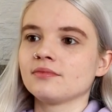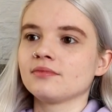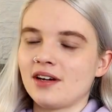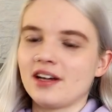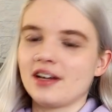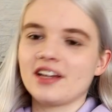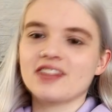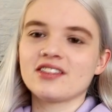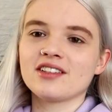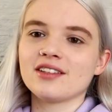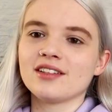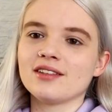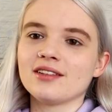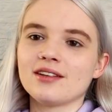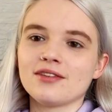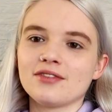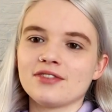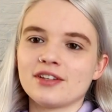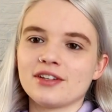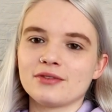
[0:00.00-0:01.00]
I actually
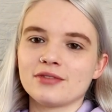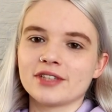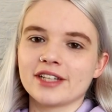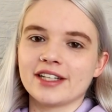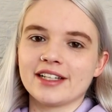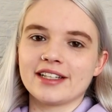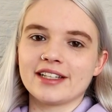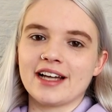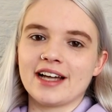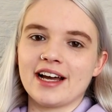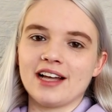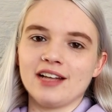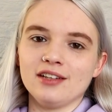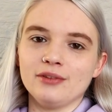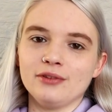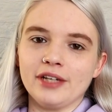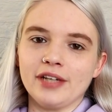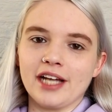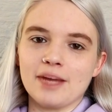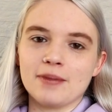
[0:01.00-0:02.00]
love that we're getting a
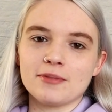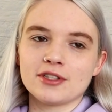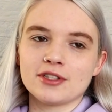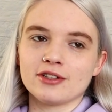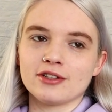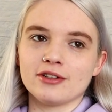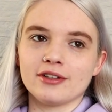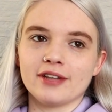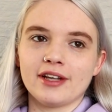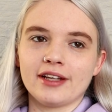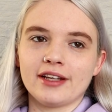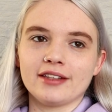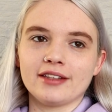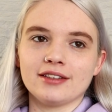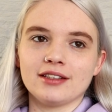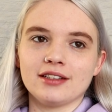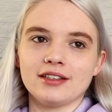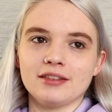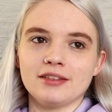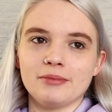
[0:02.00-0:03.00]
Halloween episode like
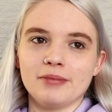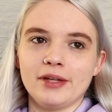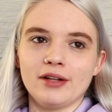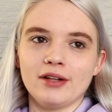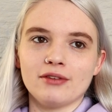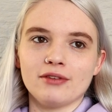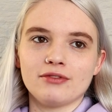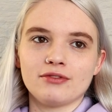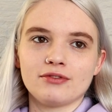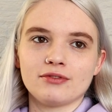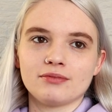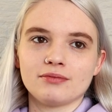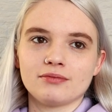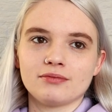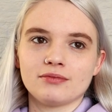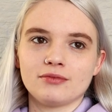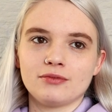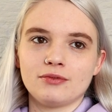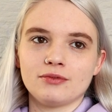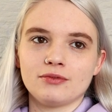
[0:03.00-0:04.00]
in the middle of
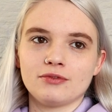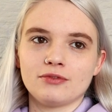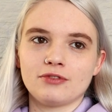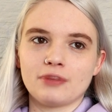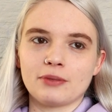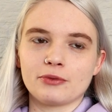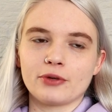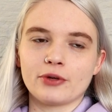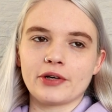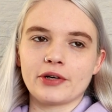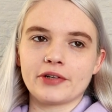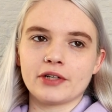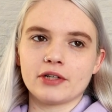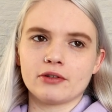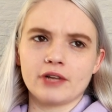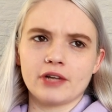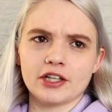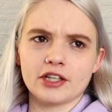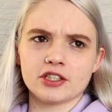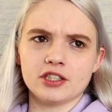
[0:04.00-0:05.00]
February,
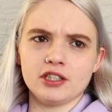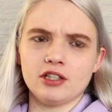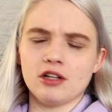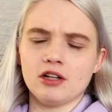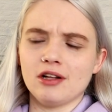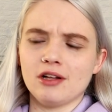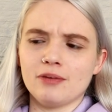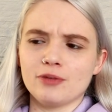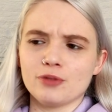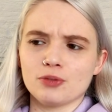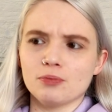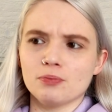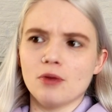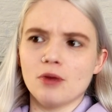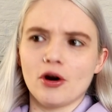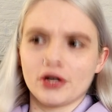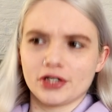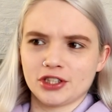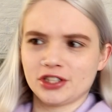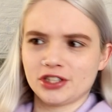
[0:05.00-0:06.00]
or actually almost
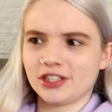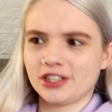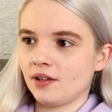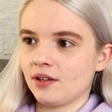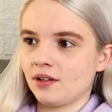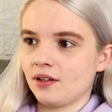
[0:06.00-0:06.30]
March.